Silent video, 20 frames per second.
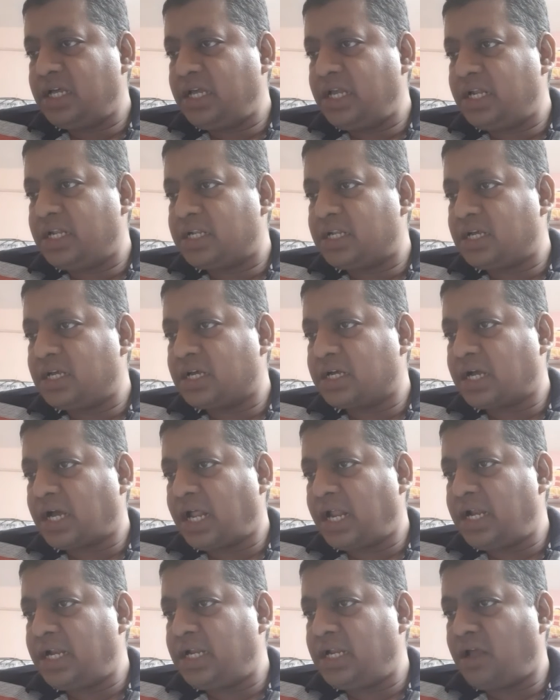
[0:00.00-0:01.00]
It
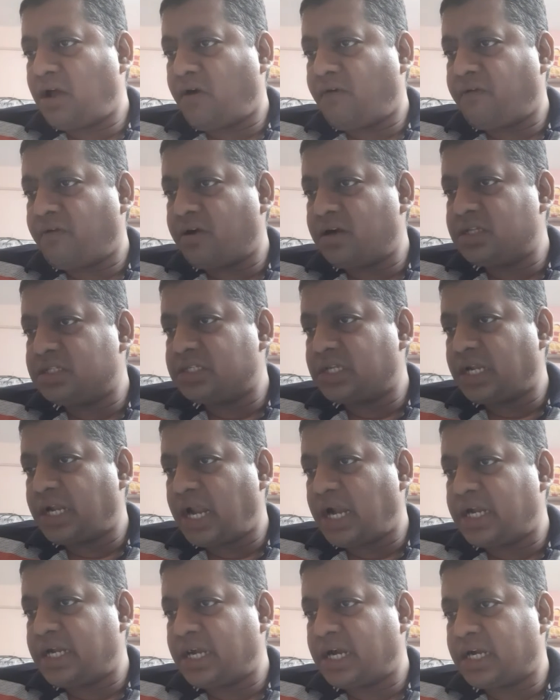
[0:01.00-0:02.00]
currently offers an
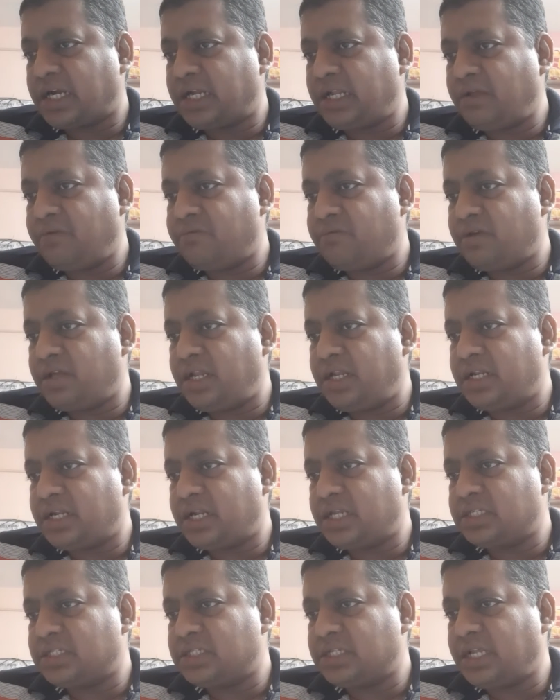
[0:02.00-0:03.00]
attractive
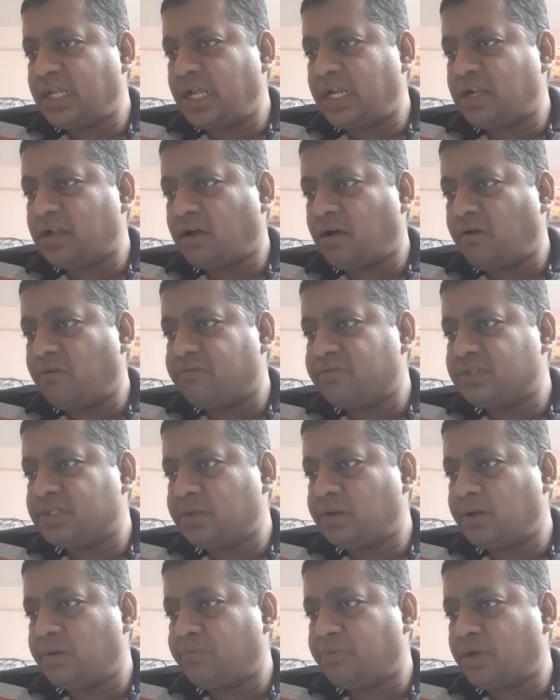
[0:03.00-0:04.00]
interest rate of
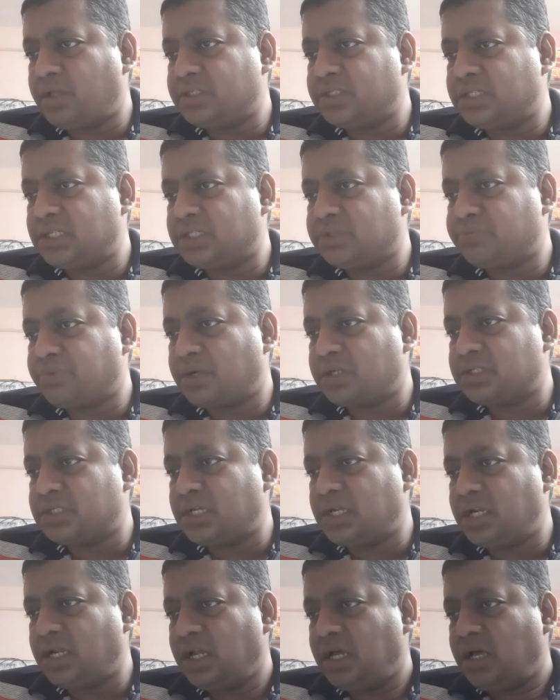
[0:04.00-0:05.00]

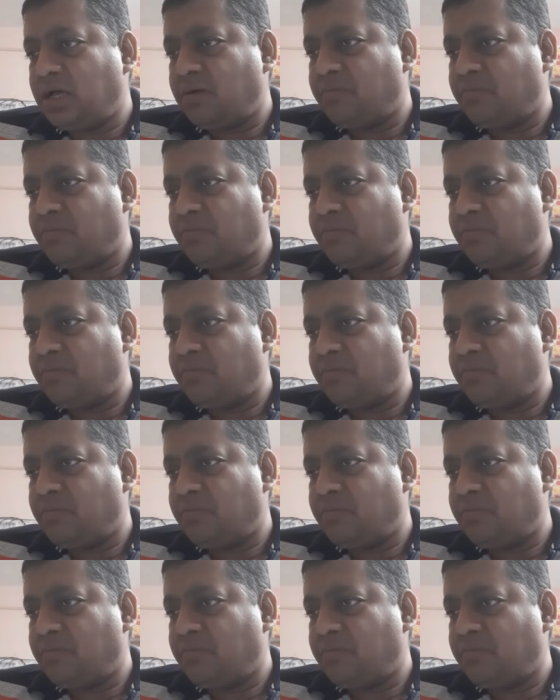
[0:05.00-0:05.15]
7.6%